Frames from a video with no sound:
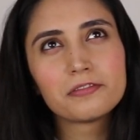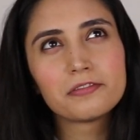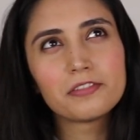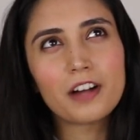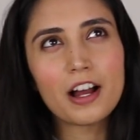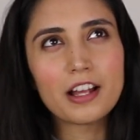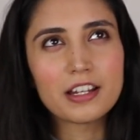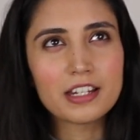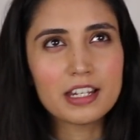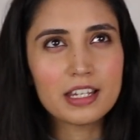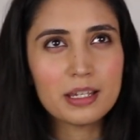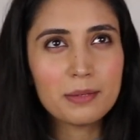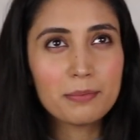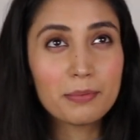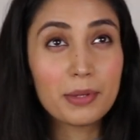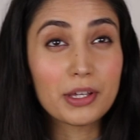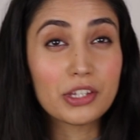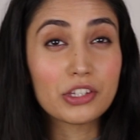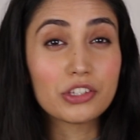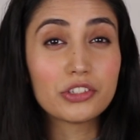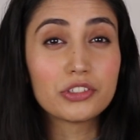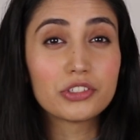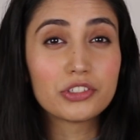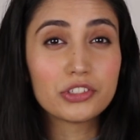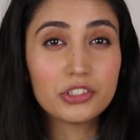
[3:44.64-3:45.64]
funny,
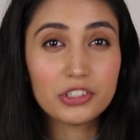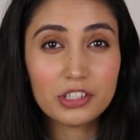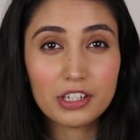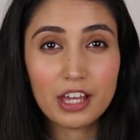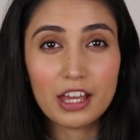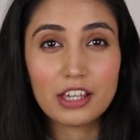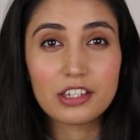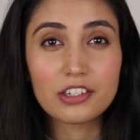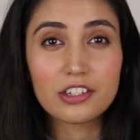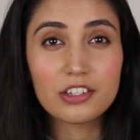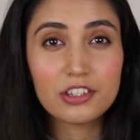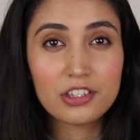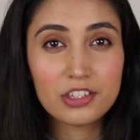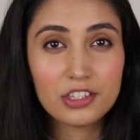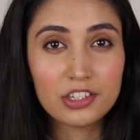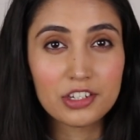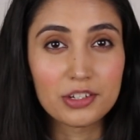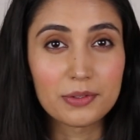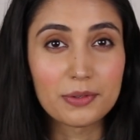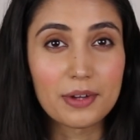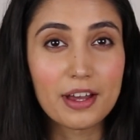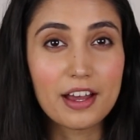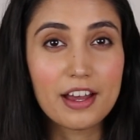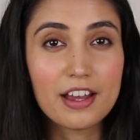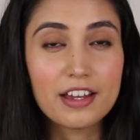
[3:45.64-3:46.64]
but you do get used
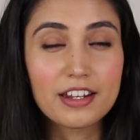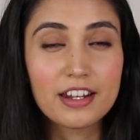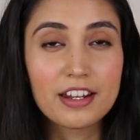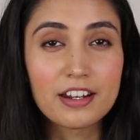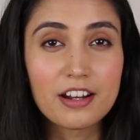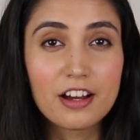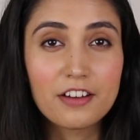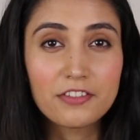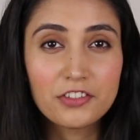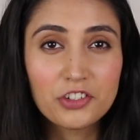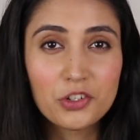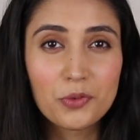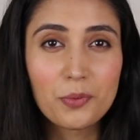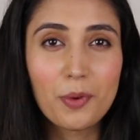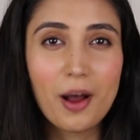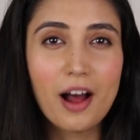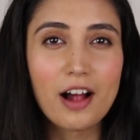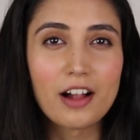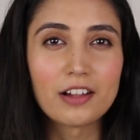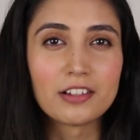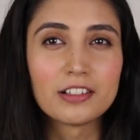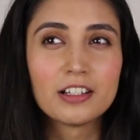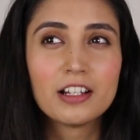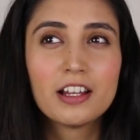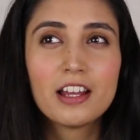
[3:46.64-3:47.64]
to it, and after a
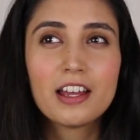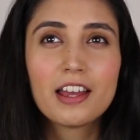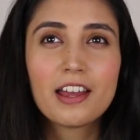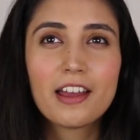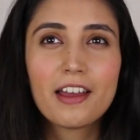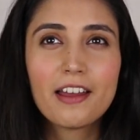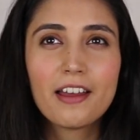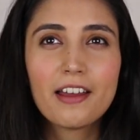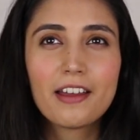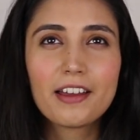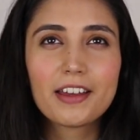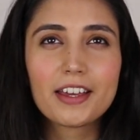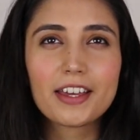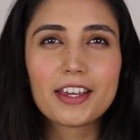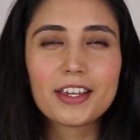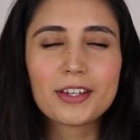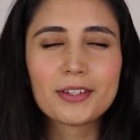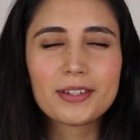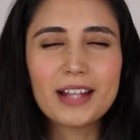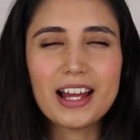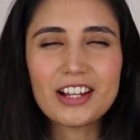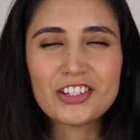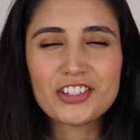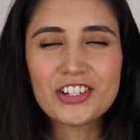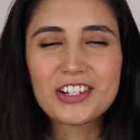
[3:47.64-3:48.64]
while
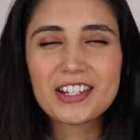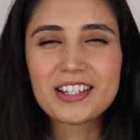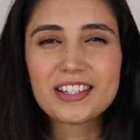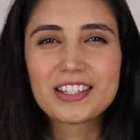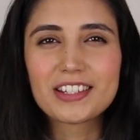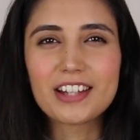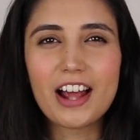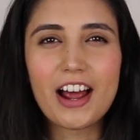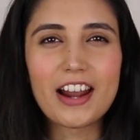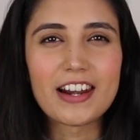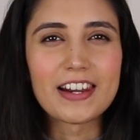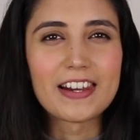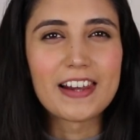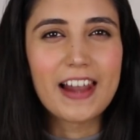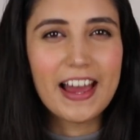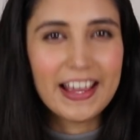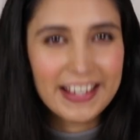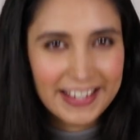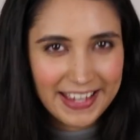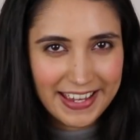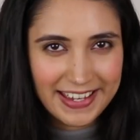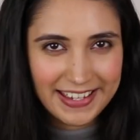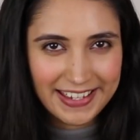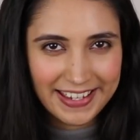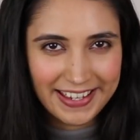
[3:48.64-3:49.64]
you'll actually start
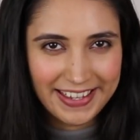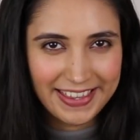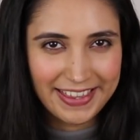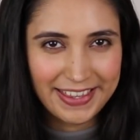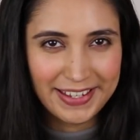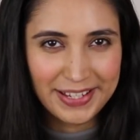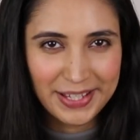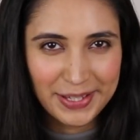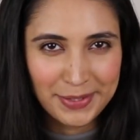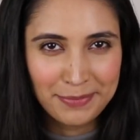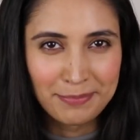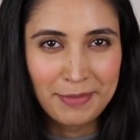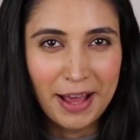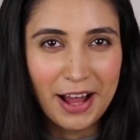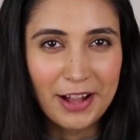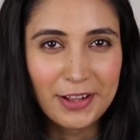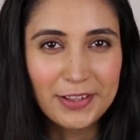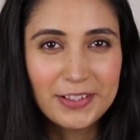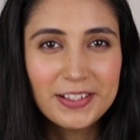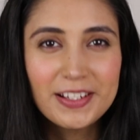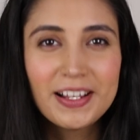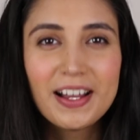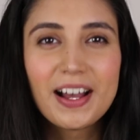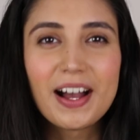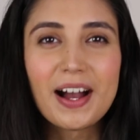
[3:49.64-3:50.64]
liking the
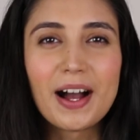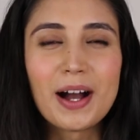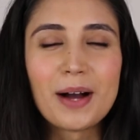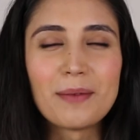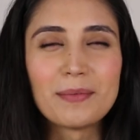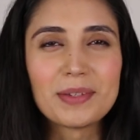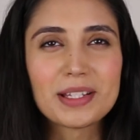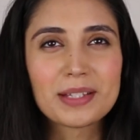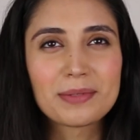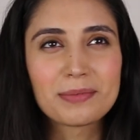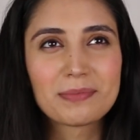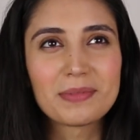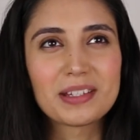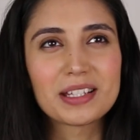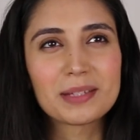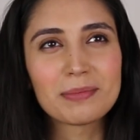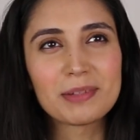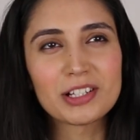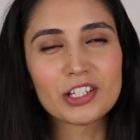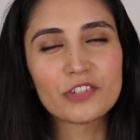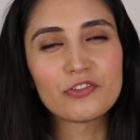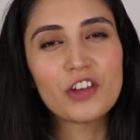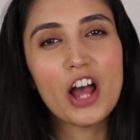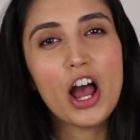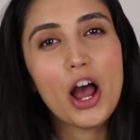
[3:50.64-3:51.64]
smell. It
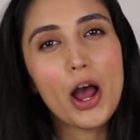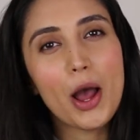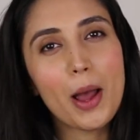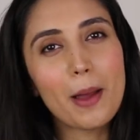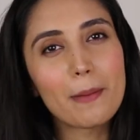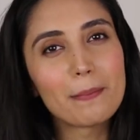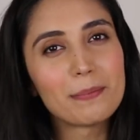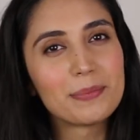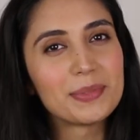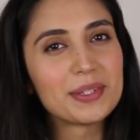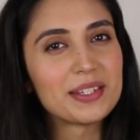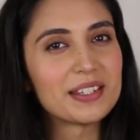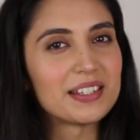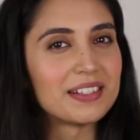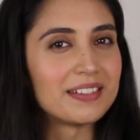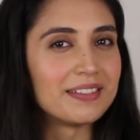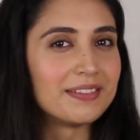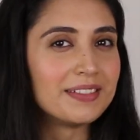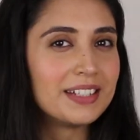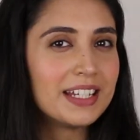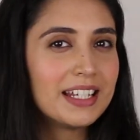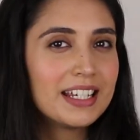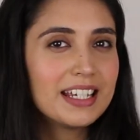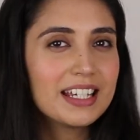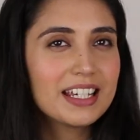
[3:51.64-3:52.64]
smells of herbs,
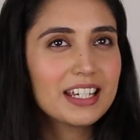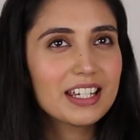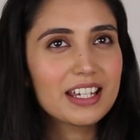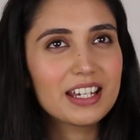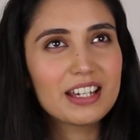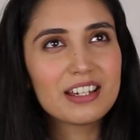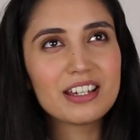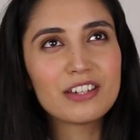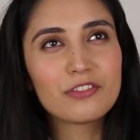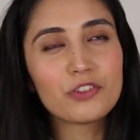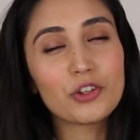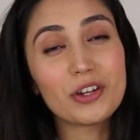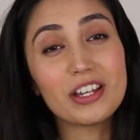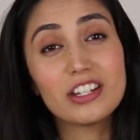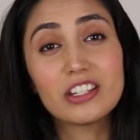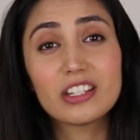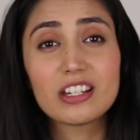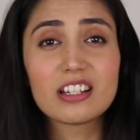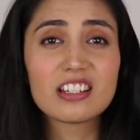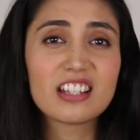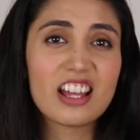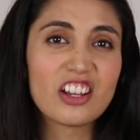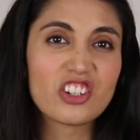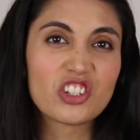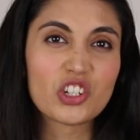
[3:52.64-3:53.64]
and if you're
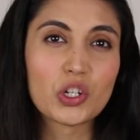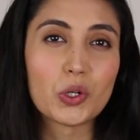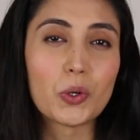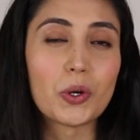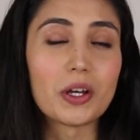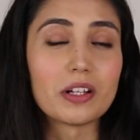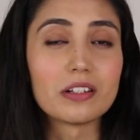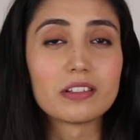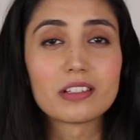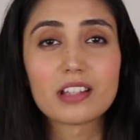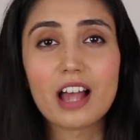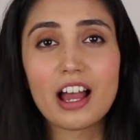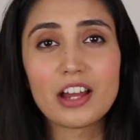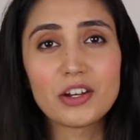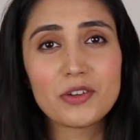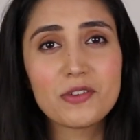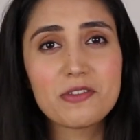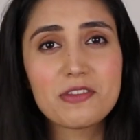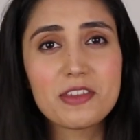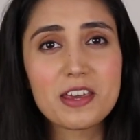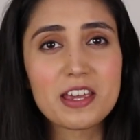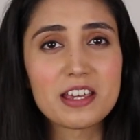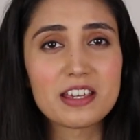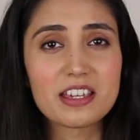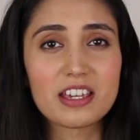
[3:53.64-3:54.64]
into essential oils, I
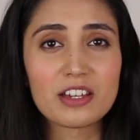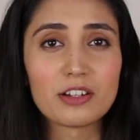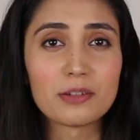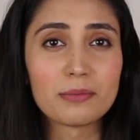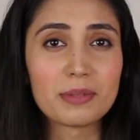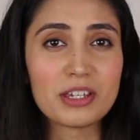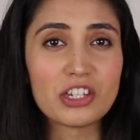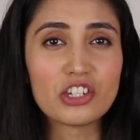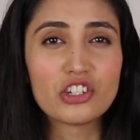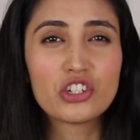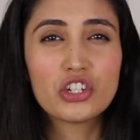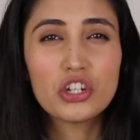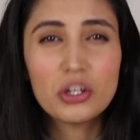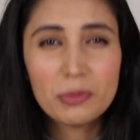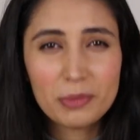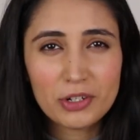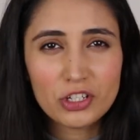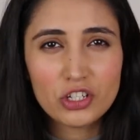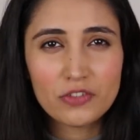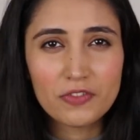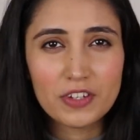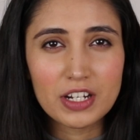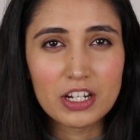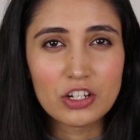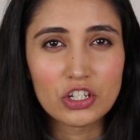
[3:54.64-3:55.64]
don't think it'll be too
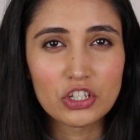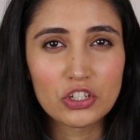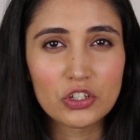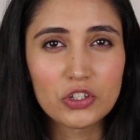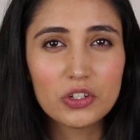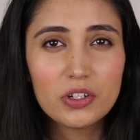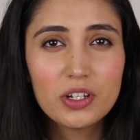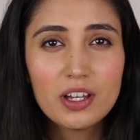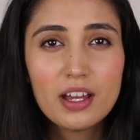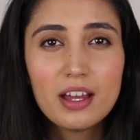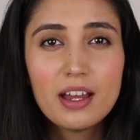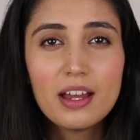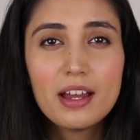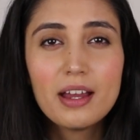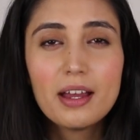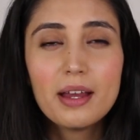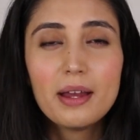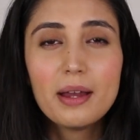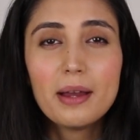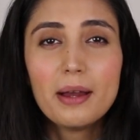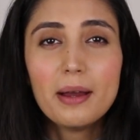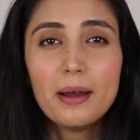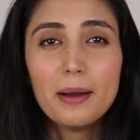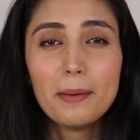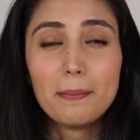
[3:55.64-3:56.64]
much of an issue.
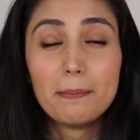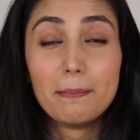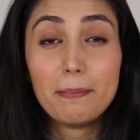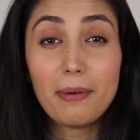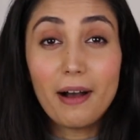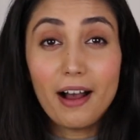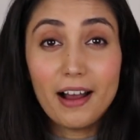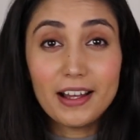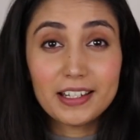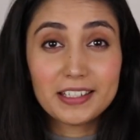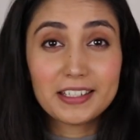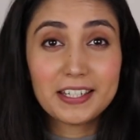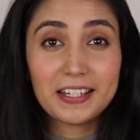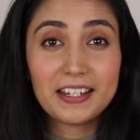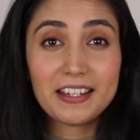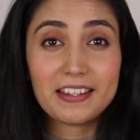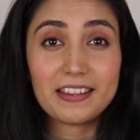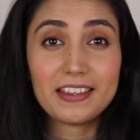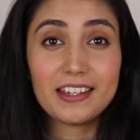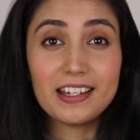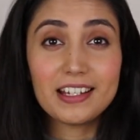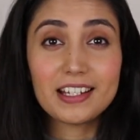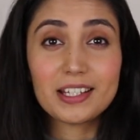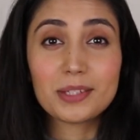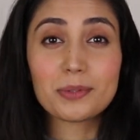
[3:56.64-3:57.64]
But
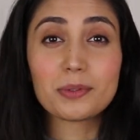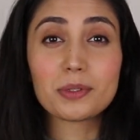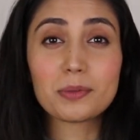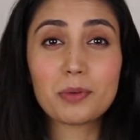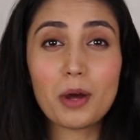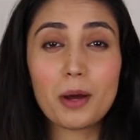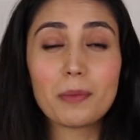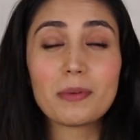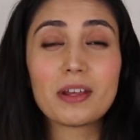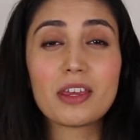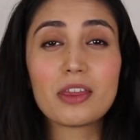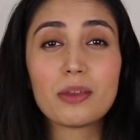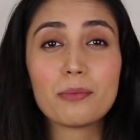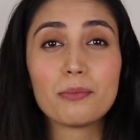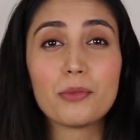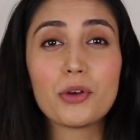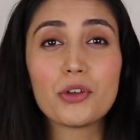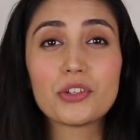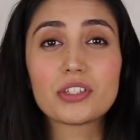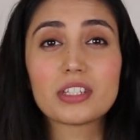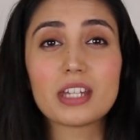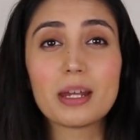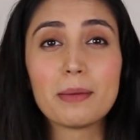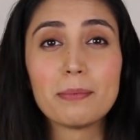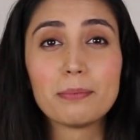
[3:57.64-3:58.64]
this was probably the
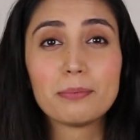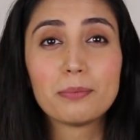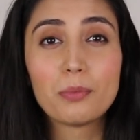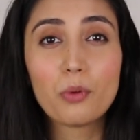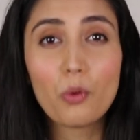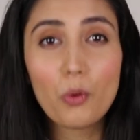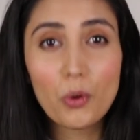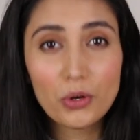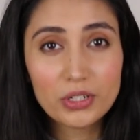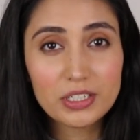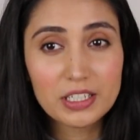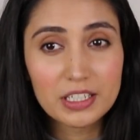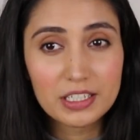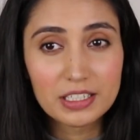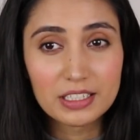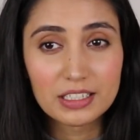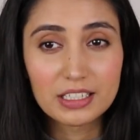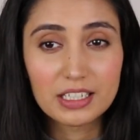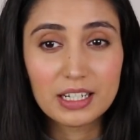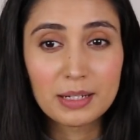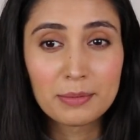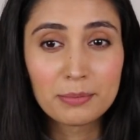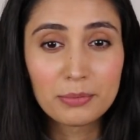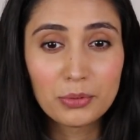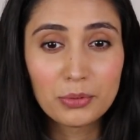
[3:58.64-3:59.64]
most important